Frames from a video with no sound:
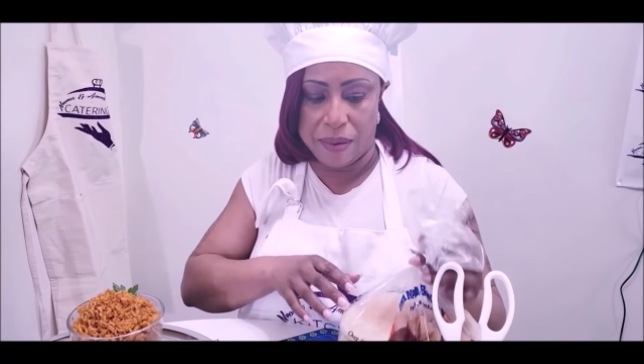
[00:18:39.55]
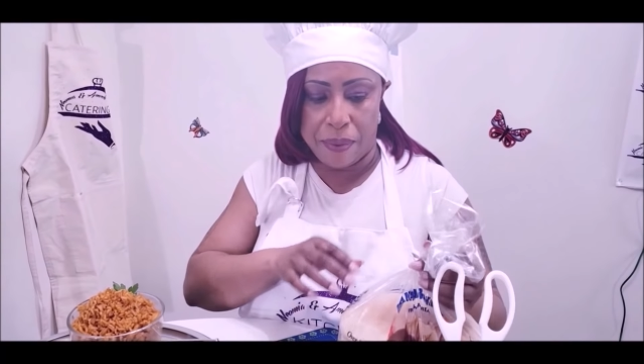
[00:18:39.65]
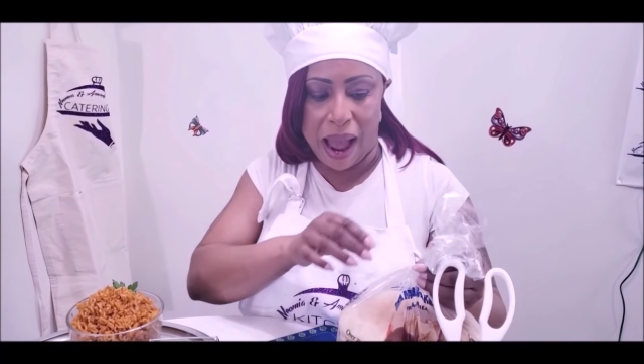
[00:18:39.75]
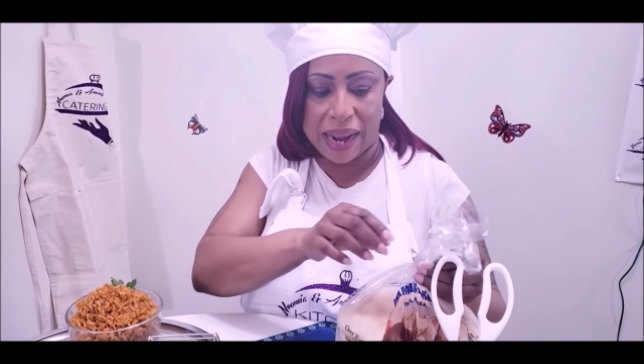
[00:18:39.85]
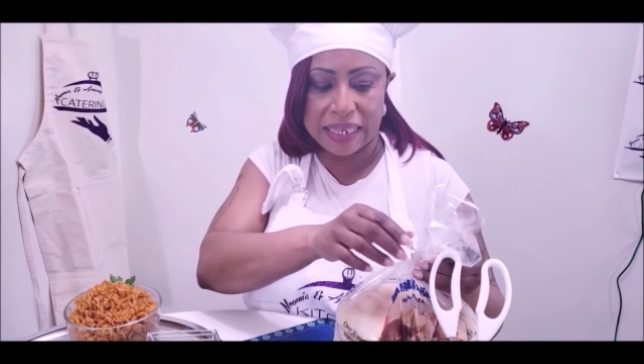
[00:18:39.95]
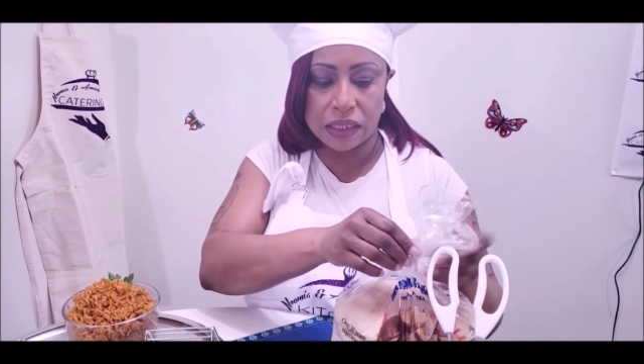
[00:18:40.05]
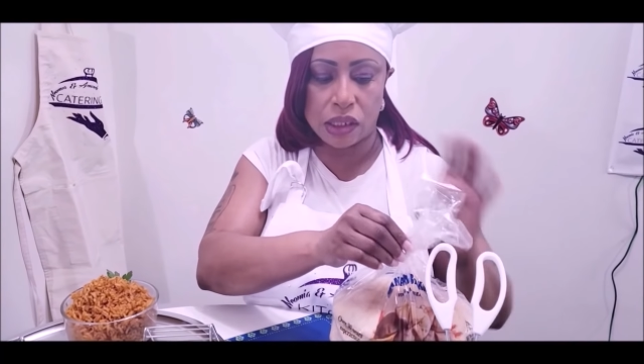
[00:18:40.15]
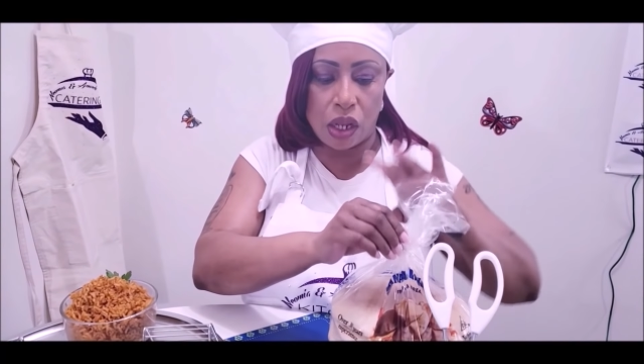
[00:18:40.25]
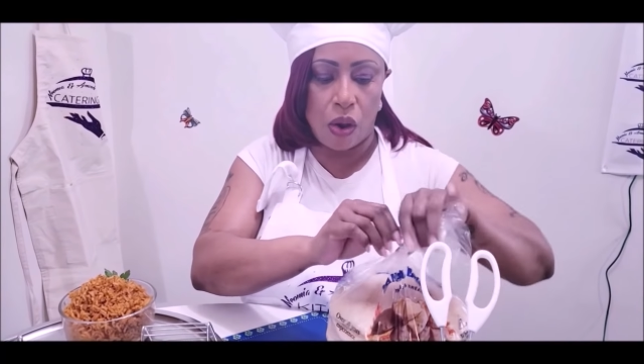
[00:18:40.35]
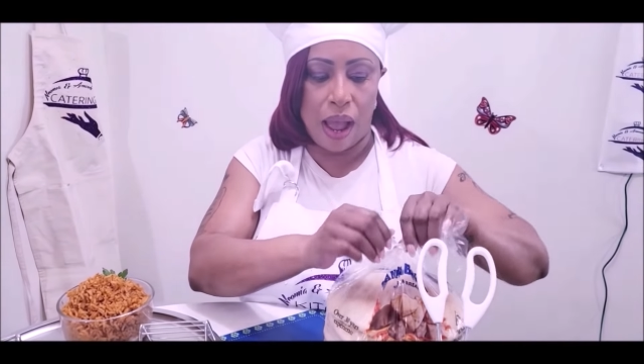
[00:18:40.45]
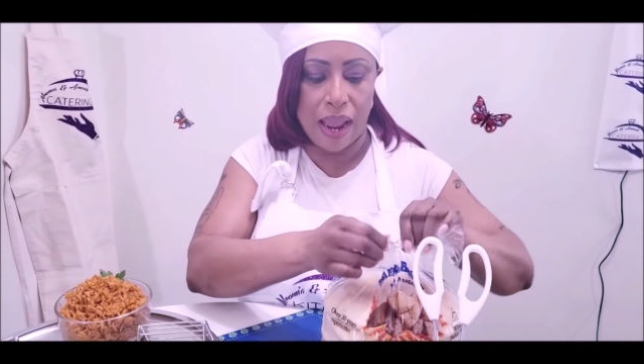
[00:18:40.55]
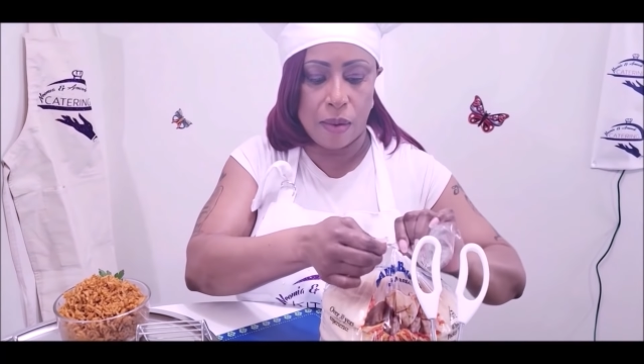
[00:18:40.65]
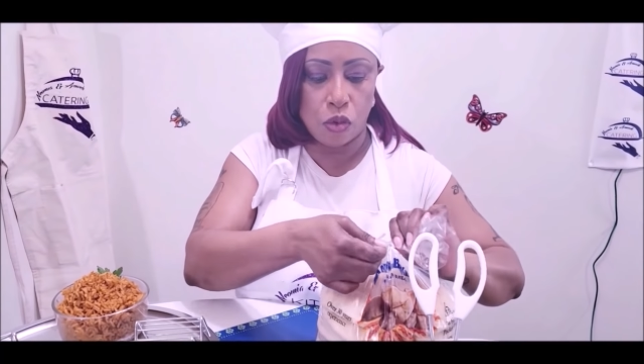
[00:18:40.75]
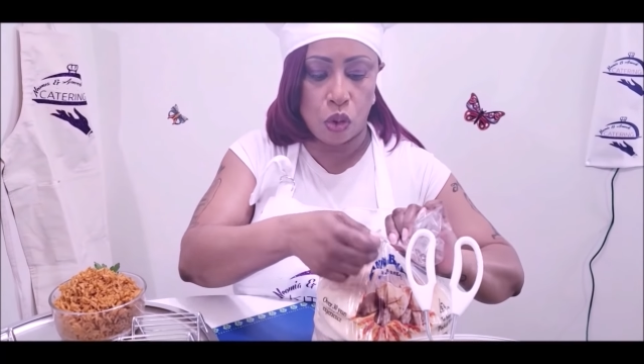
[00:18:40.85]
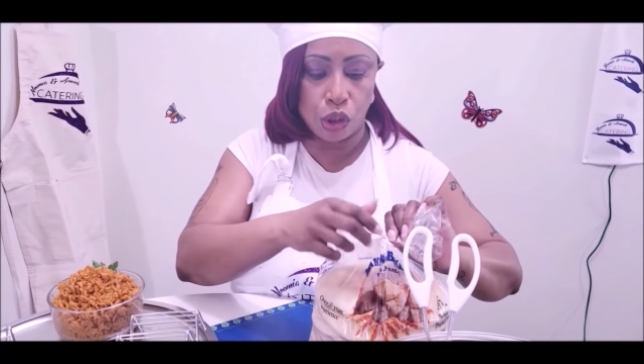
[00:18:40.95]
Greek pockets. So
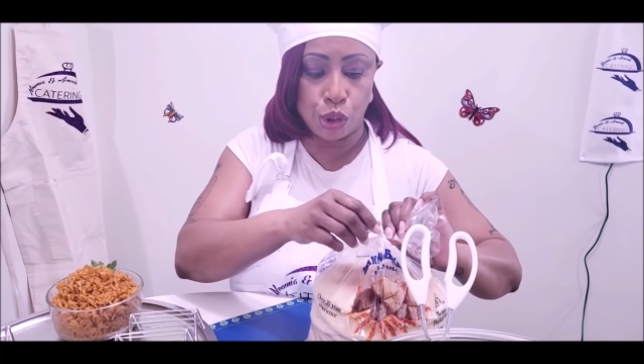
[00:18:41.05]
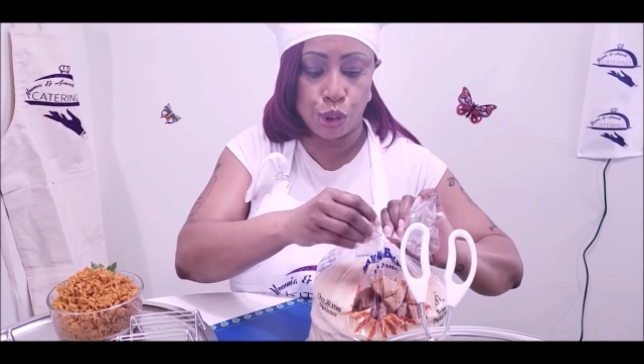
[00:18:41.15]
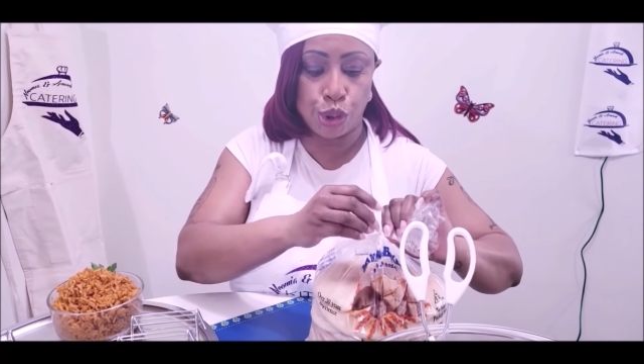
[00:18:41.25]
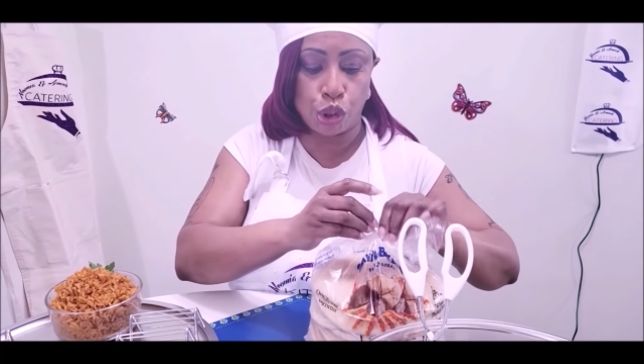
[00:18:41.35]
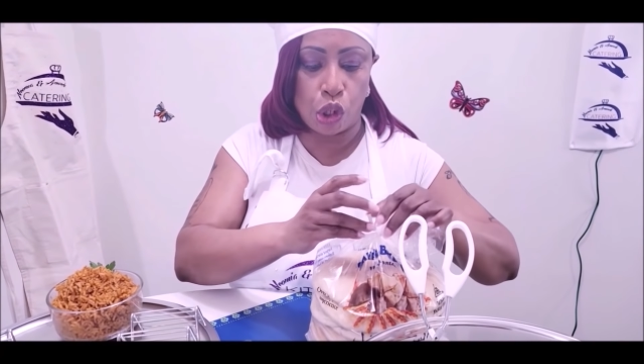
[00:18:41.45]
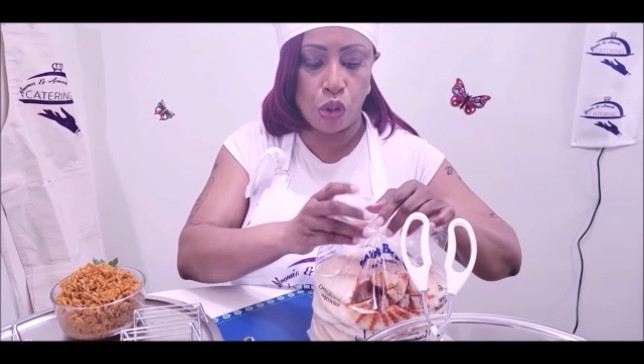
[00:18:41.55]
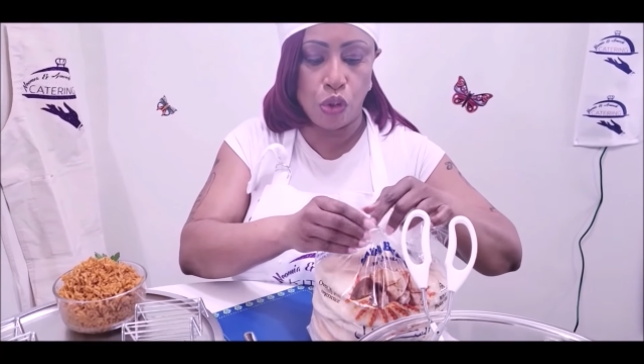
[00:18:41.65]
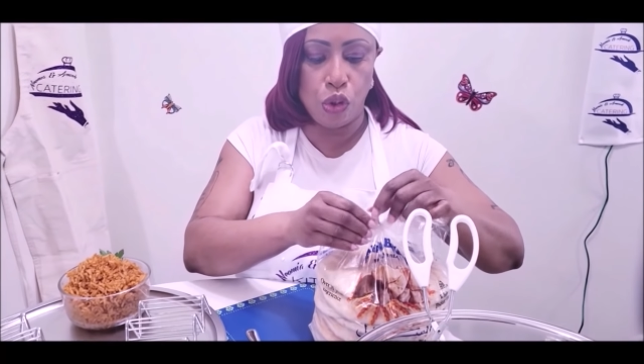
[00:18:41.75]
I am going to show